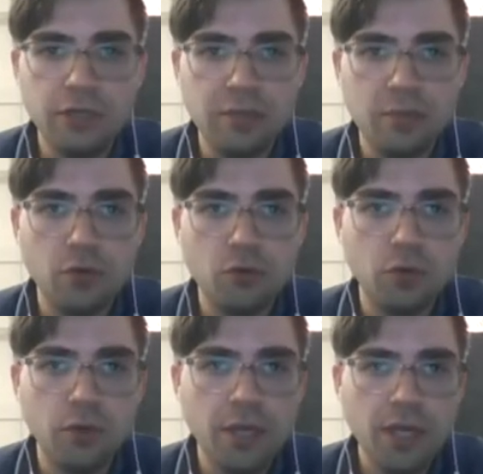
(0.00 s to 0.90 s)
the Byrd
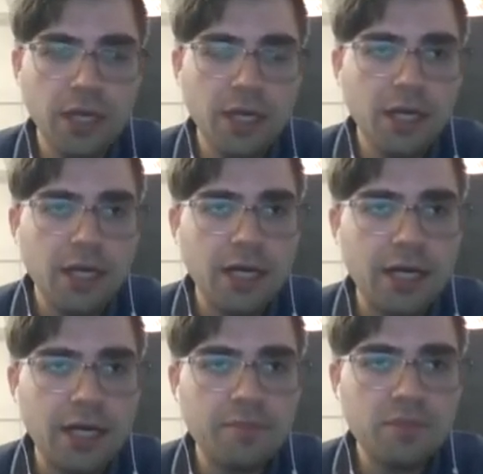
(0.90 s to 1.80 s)
Rule.
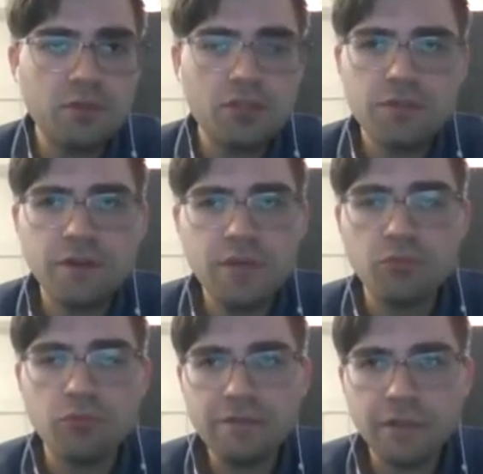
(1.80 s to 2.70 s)
Um, so, just very
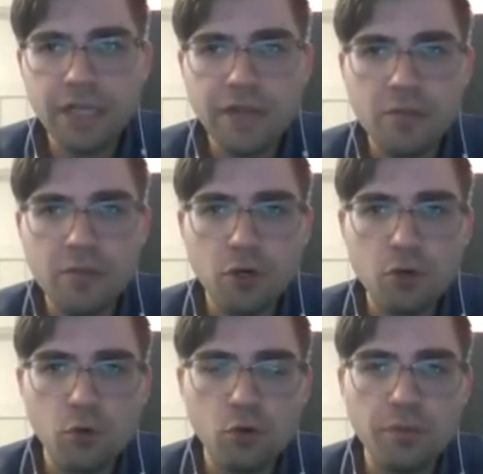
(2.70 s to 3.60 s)
briefly on the
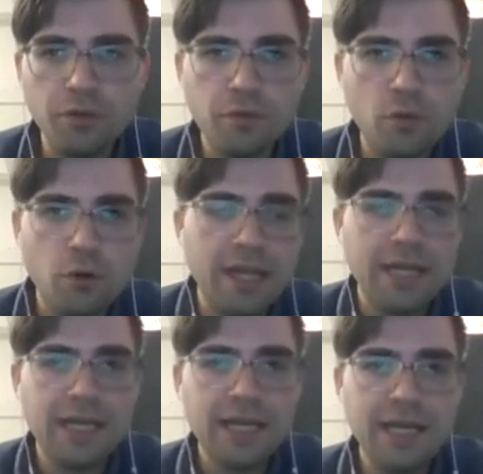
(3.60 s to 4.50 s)
Byrd Rule before I
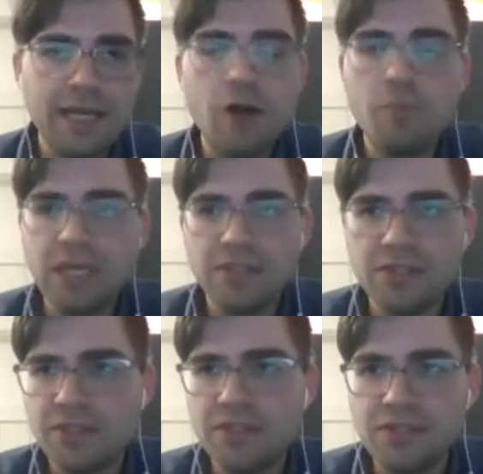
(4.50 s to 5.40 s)
get in and out,
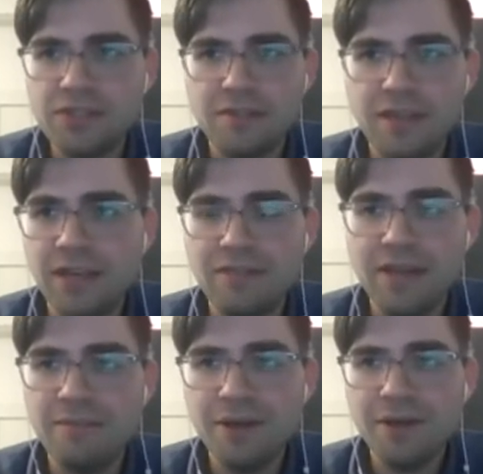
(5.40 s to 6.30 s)
because this is the thing
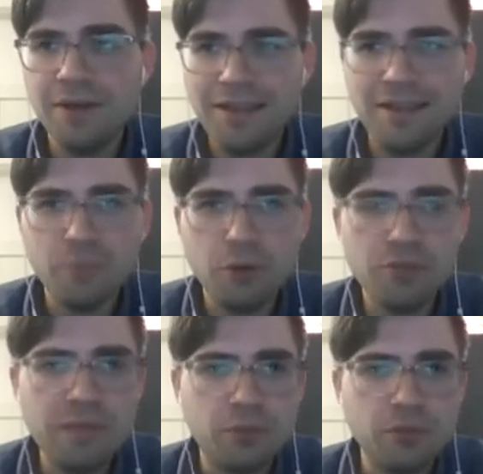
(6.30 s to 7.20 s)
that I think
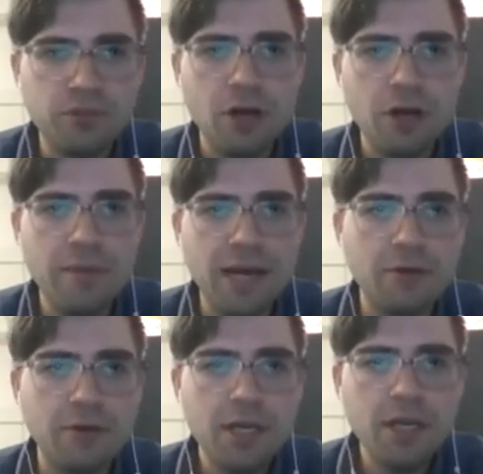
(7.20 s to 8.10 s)
most people talk
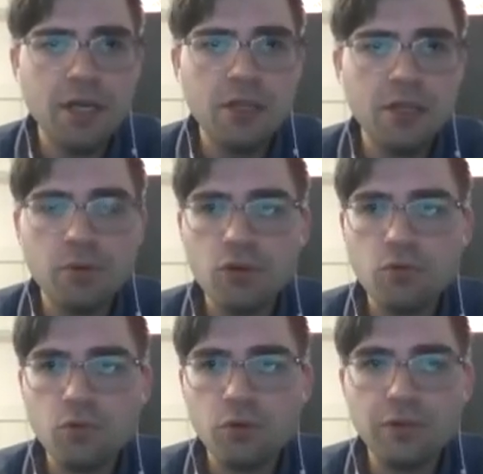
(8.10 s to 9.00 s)
about. The
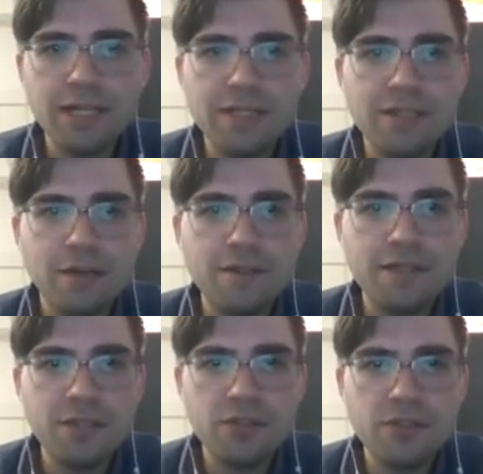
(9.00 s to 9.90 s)
Byrd Rule itself
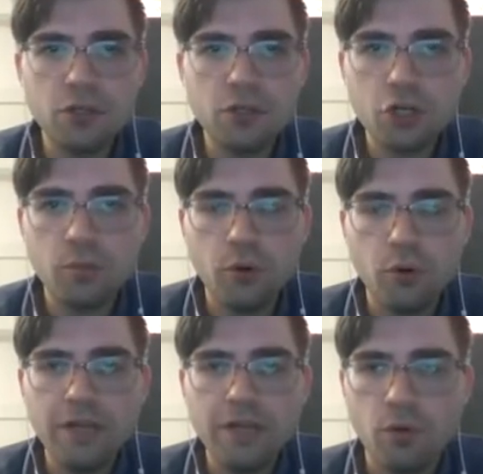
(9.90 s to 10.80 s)
is a surgical
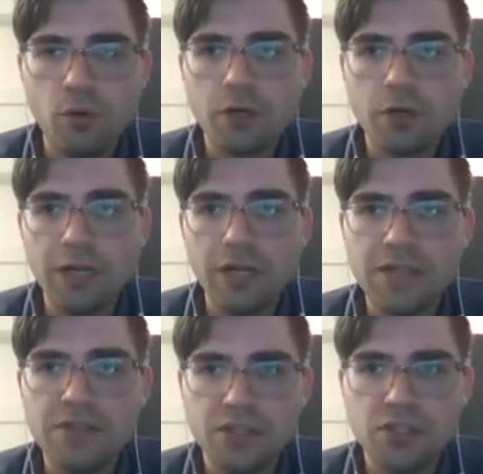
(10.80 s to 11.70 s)
point of order
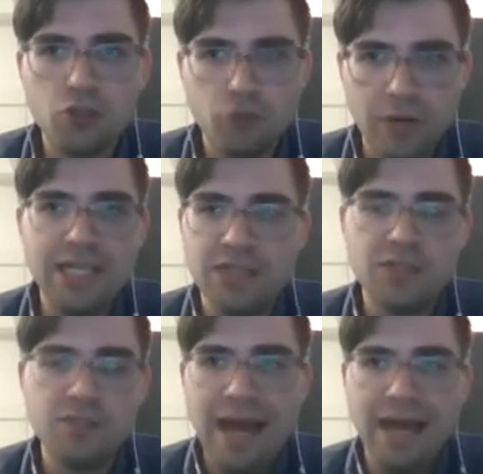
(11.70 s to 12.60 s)
against
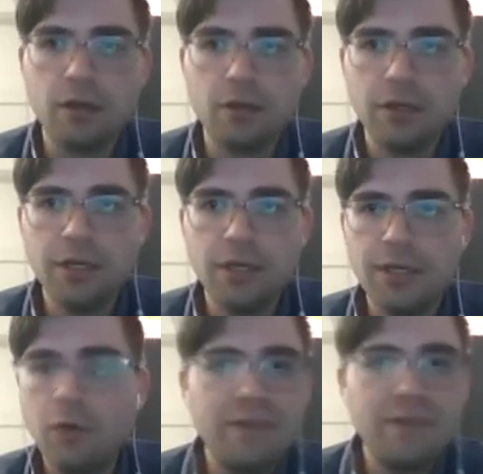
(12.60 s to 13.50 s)
extraneous matter.
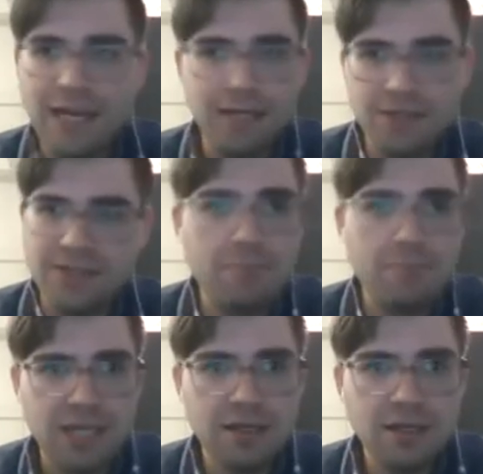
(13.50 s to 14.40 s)
Now, what the heck does that mean?